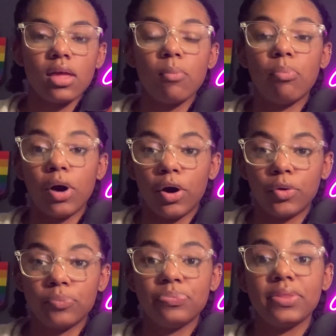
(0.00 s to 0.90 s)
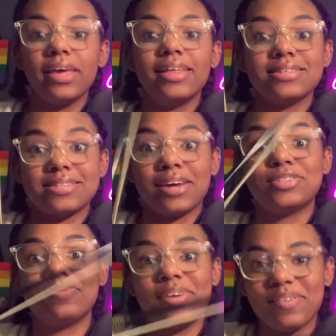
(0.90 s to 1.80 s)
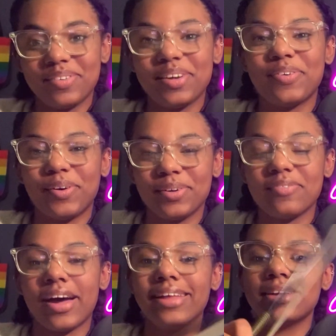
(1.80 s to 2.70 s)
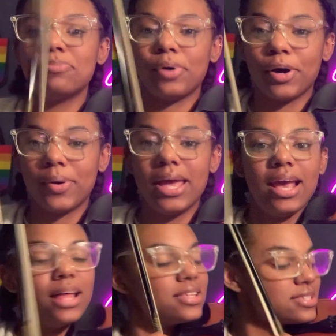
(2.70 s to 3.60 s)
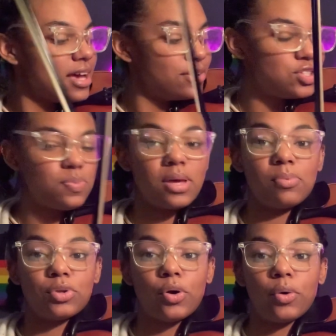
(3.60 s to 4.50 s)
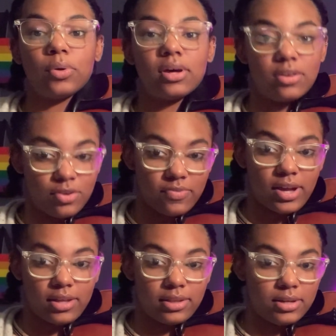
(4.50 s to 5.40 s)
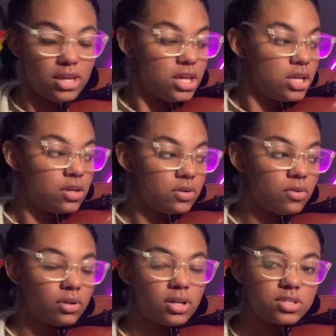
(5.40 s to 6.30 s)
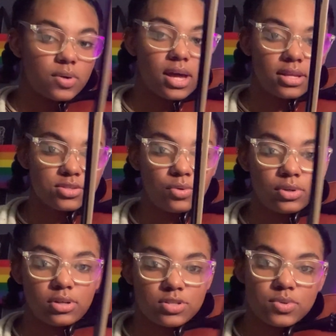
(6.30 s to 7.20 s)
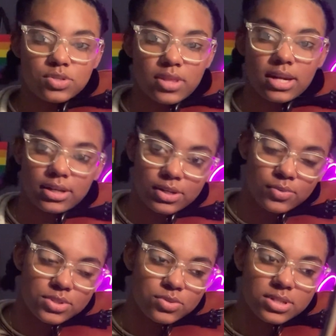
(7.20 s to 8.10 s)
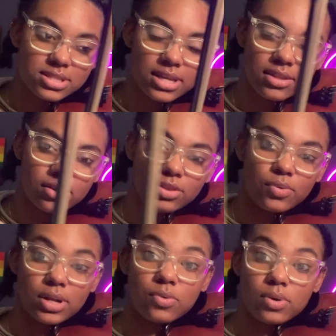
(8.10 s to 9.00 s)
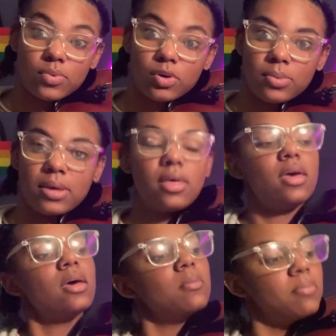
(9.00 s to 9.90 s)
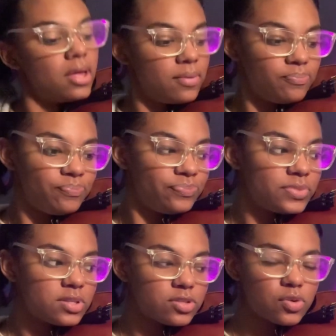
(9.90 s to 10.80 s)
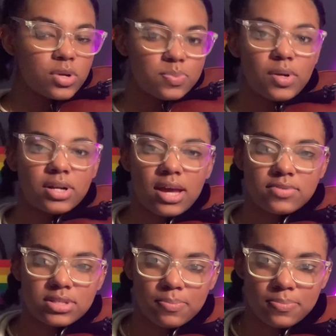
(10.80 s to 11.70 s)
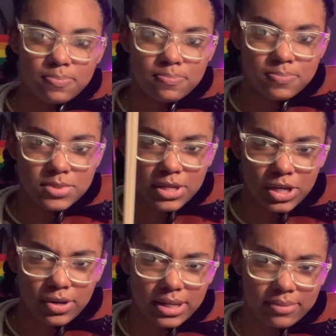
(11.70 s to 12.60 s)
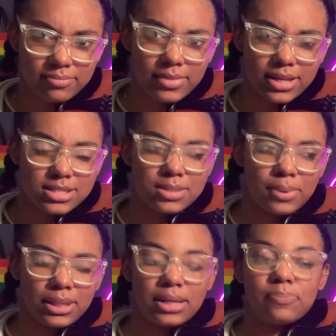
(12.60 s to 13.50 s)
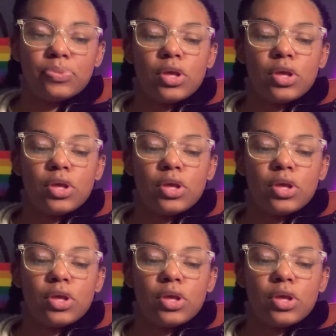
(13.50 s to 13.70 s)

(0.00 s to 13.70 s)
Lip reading: bow. This is how you should be able to hold a violin bow. And this is how you should be able to hold your violin. You can hold on to it. I like to hold on to it so that I know it's going to stay there, although I know it will be. But it's always better to have security and stability.